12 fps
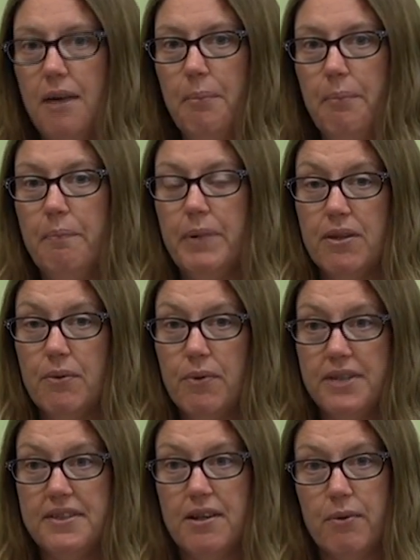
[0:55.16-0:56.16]
But the
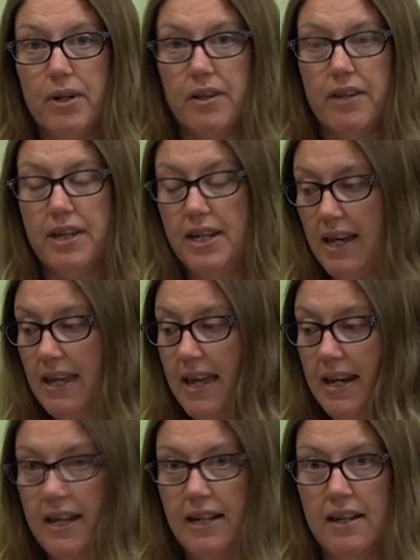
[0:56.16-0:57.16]
ones that we're looking at
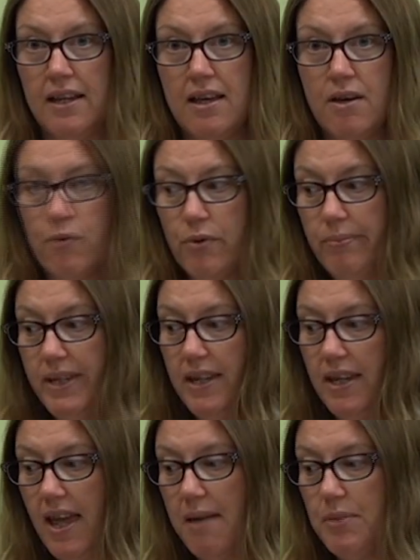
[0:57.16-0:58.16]
getting will
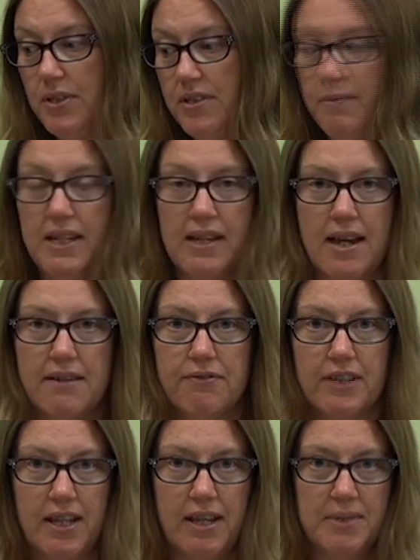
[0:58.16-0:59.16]
be able to be kind of
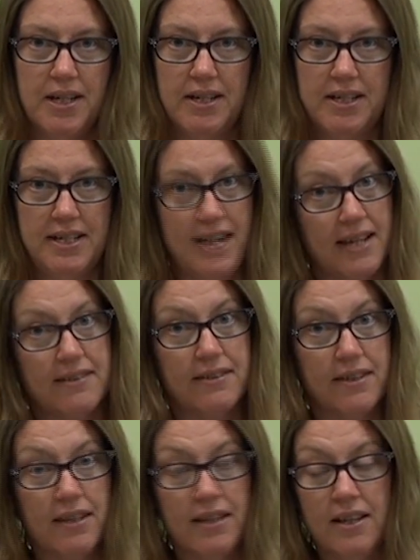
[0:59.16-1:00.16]
clamped on a
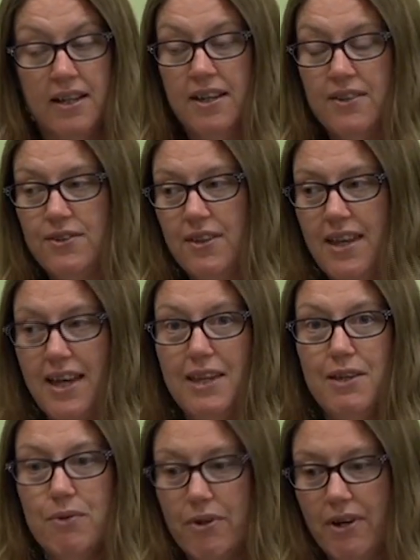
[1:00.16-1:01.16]
desk so that
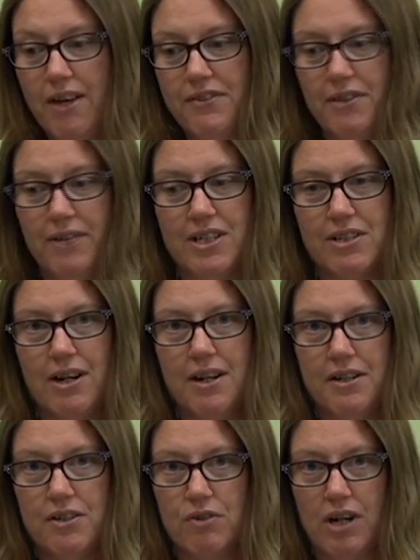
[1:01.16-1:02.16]
you won't have to reach around
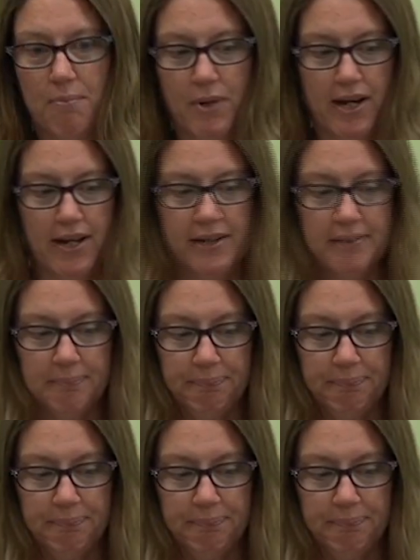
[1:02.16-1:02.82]
a tripod.